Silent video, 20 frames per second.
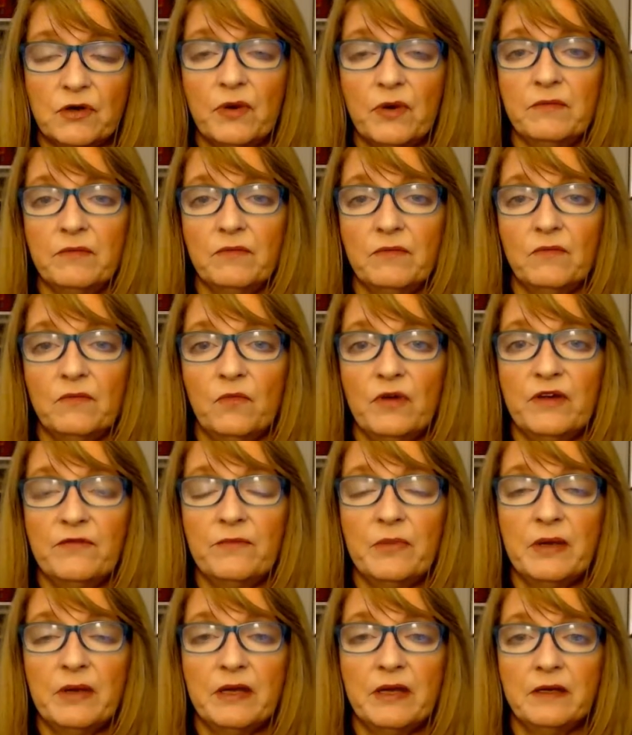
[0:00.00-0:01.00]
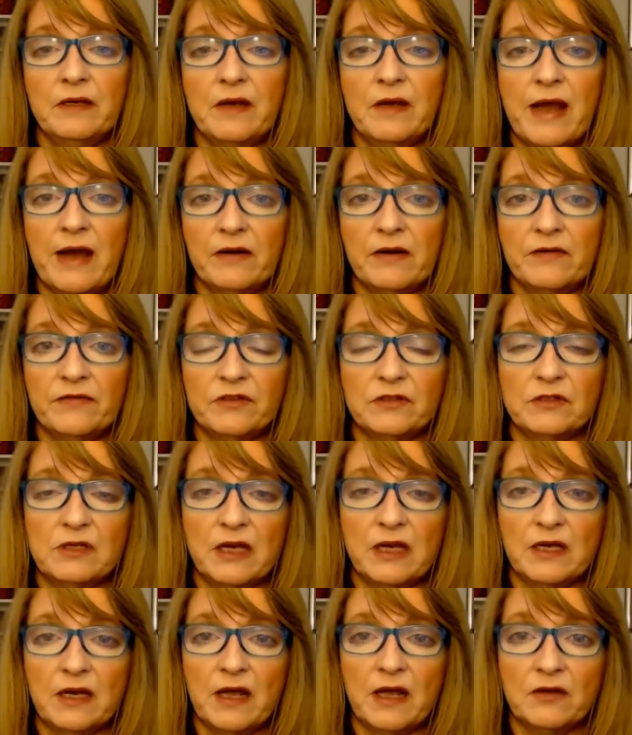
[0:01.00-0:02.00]
when we've been
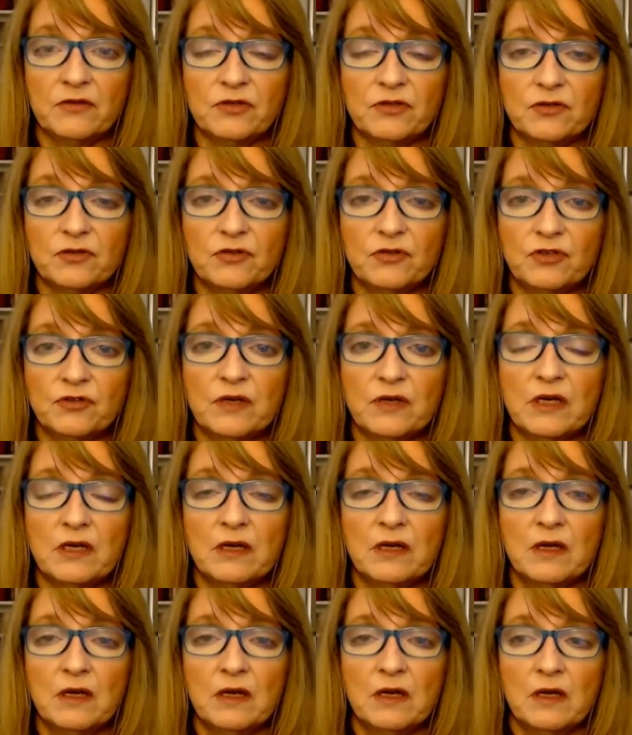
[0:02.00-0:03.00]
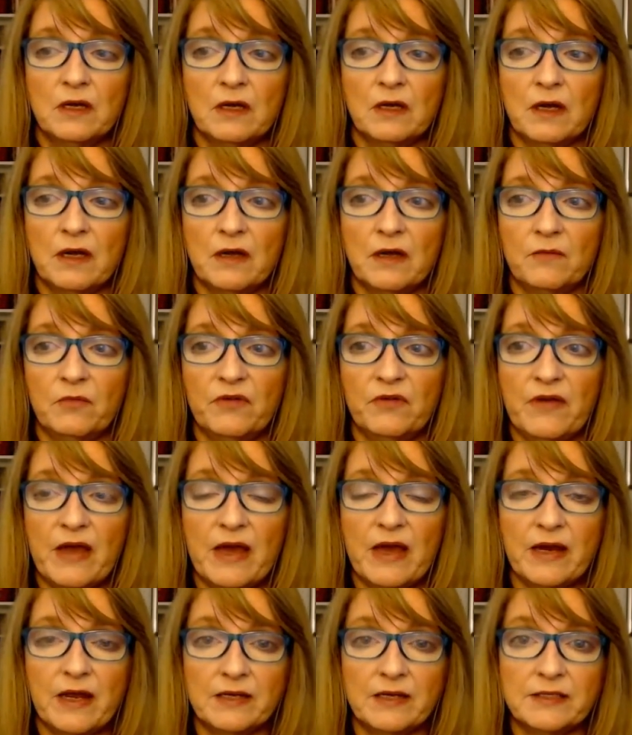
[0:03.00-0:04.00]
taken out of surgery, we've
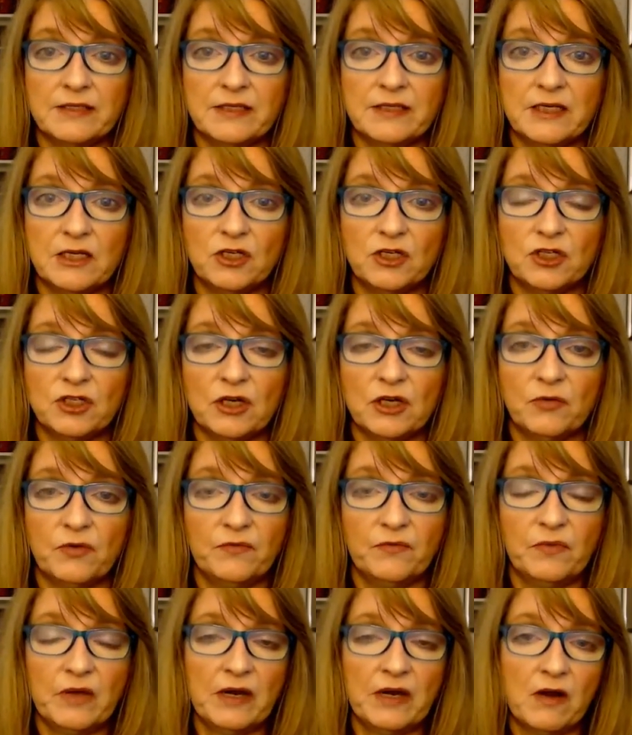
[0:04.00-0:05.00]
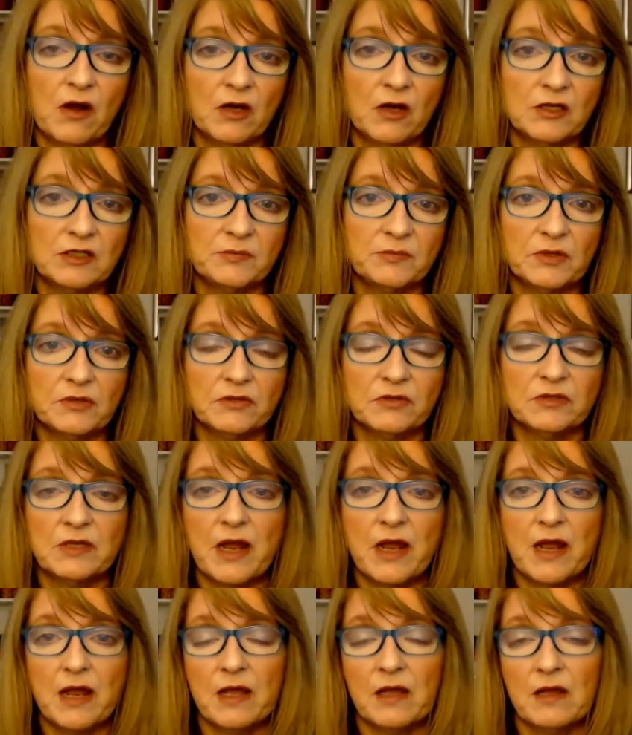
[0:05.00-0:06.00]
had anesthesia, we've had a hospital
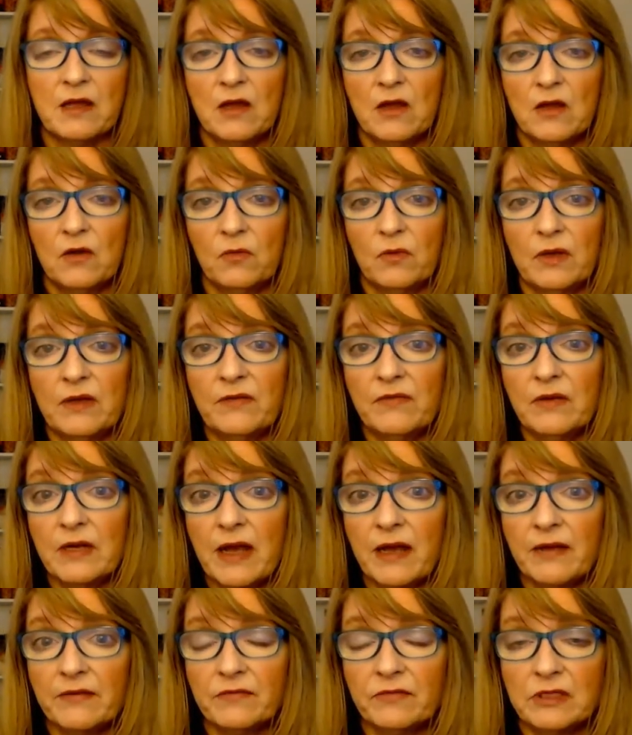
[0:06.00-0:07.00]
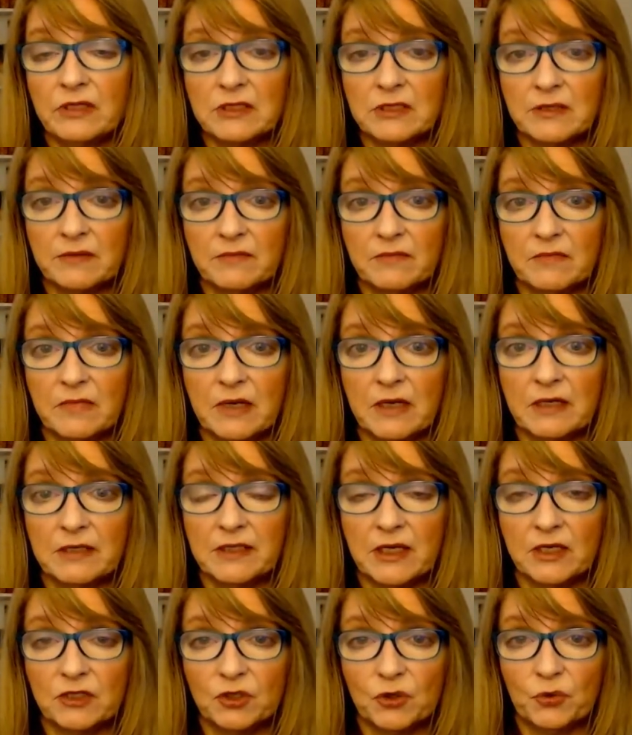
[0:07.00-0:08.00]
stay. We even had some
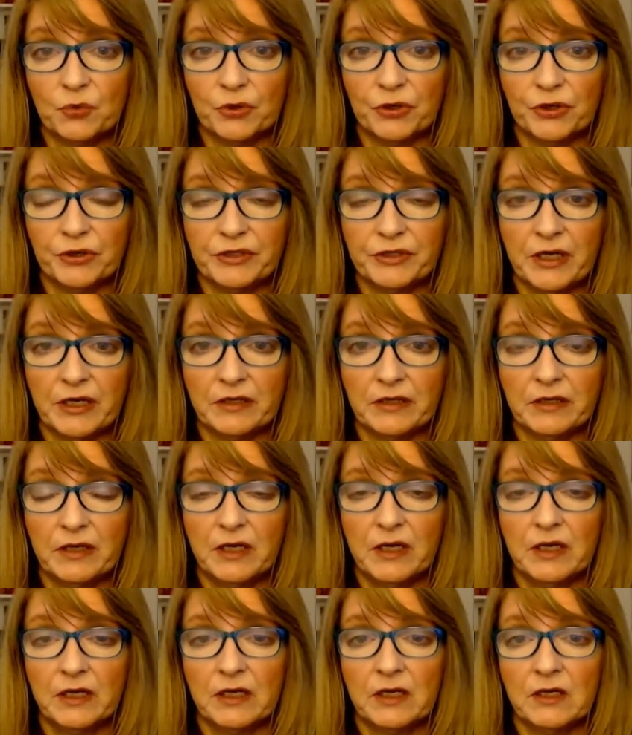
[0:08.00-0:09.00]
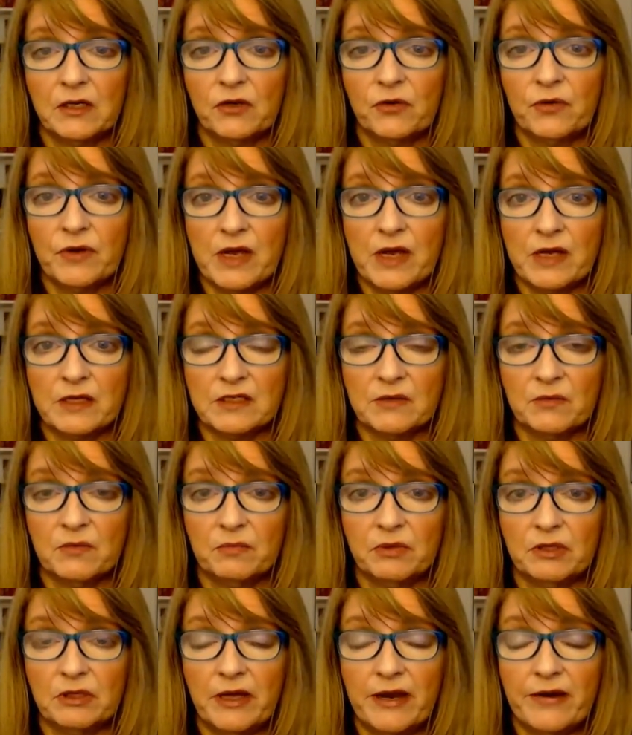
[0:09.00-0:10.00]
dental work done can create some
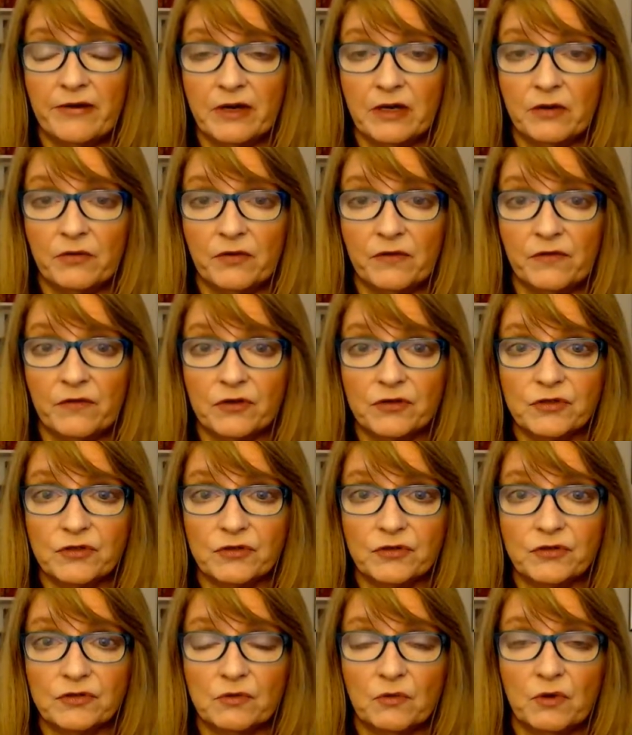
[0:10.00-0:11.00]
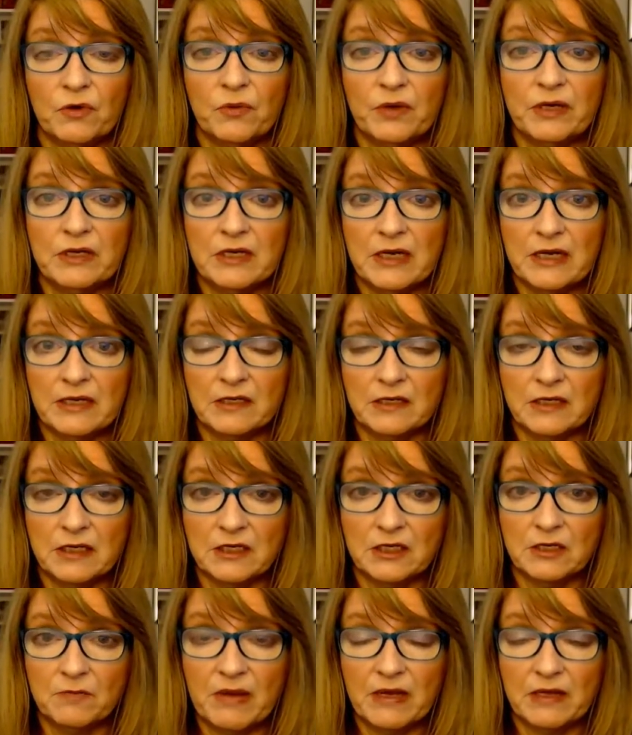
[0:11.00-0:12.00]
polarity reversals where we
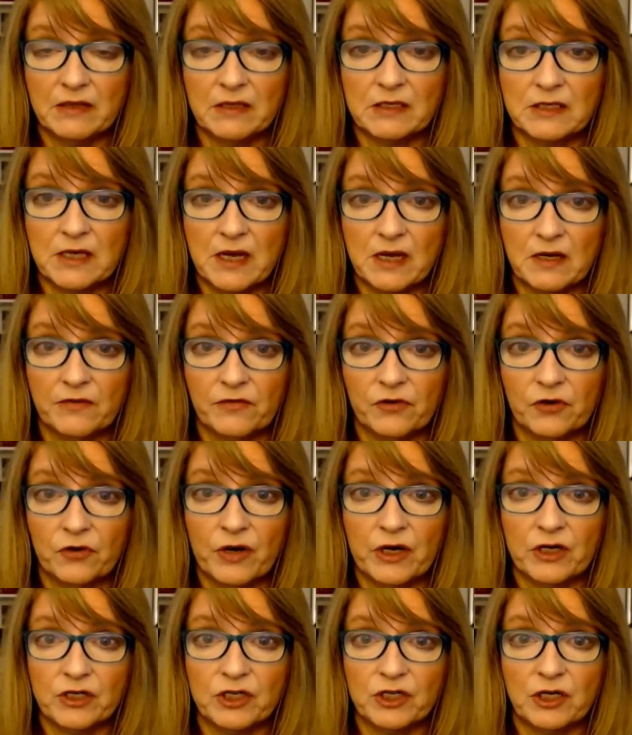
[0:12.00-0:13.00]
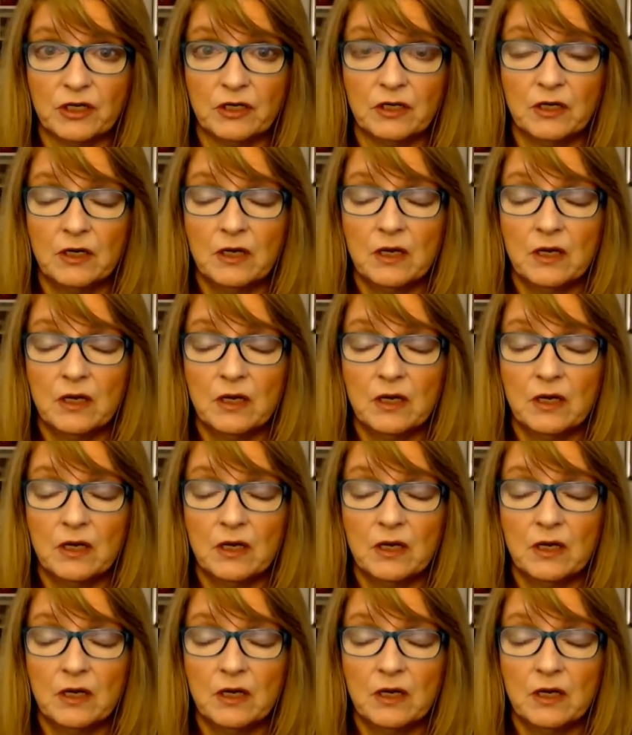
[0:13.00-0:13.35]
need to make this kind of correction.